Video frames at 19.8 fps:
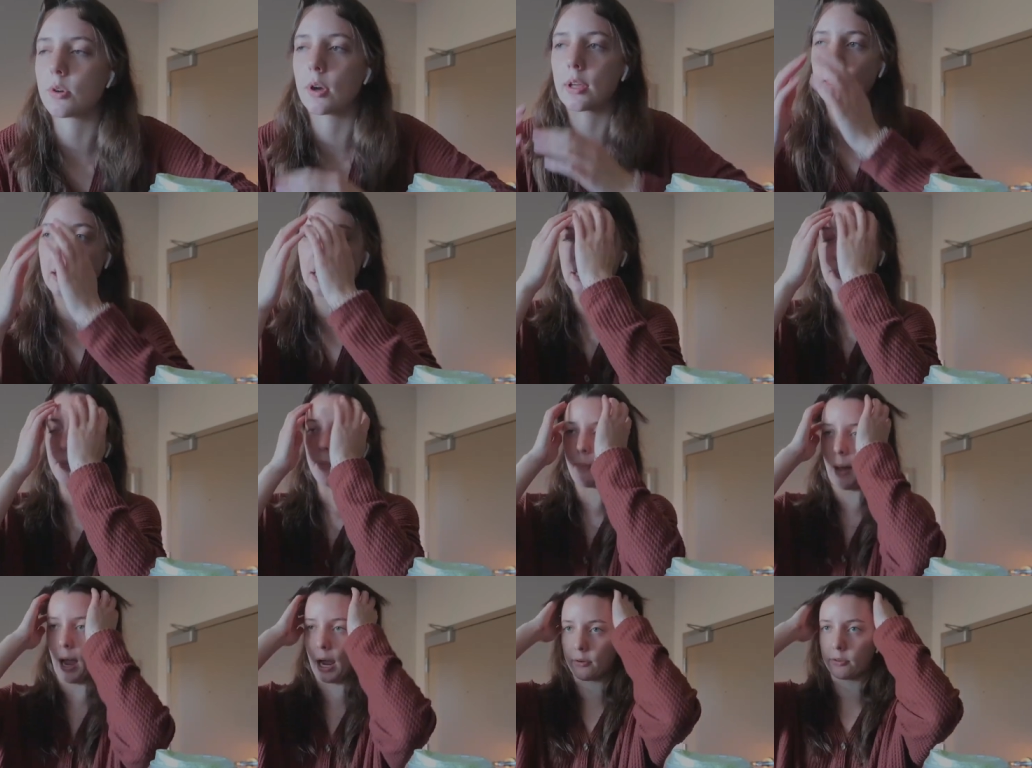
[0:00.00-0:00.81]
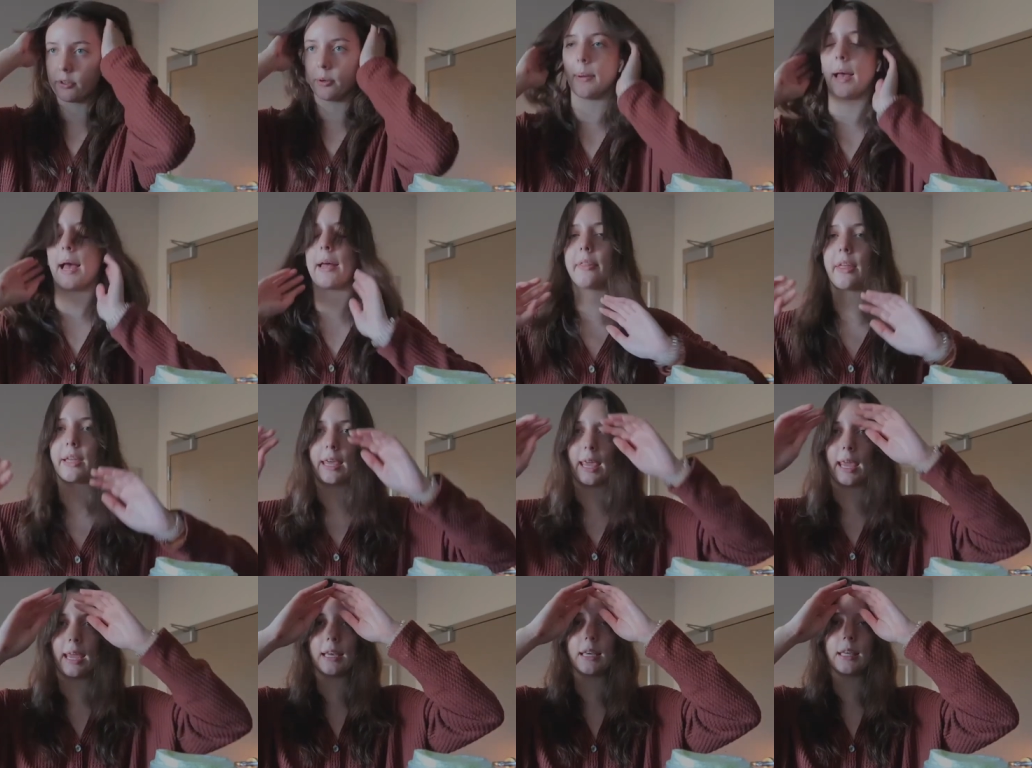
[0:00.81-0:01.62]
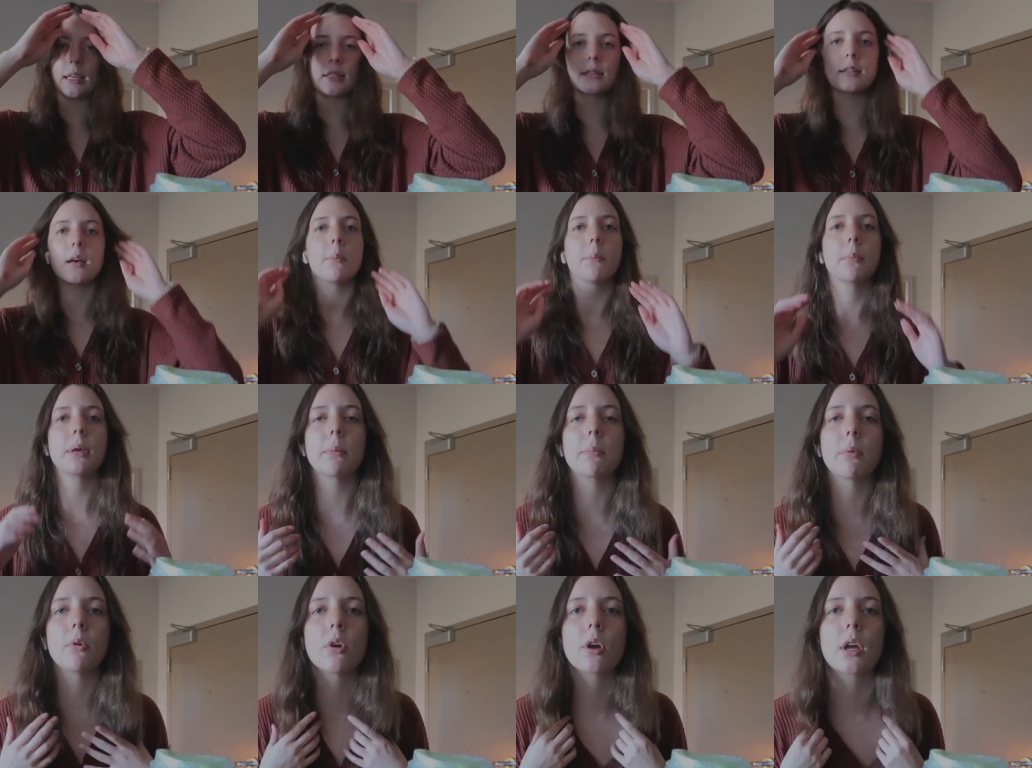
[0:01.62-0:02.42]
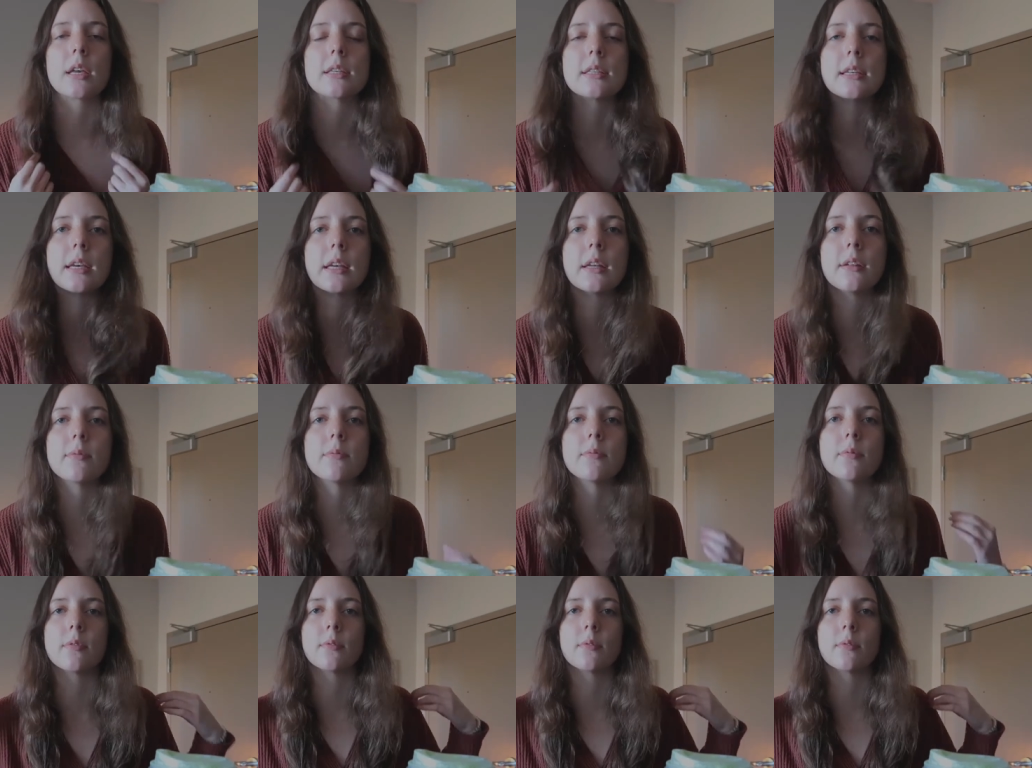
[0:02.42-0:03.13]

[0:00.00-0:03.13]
So I think my room had like 80 some people because it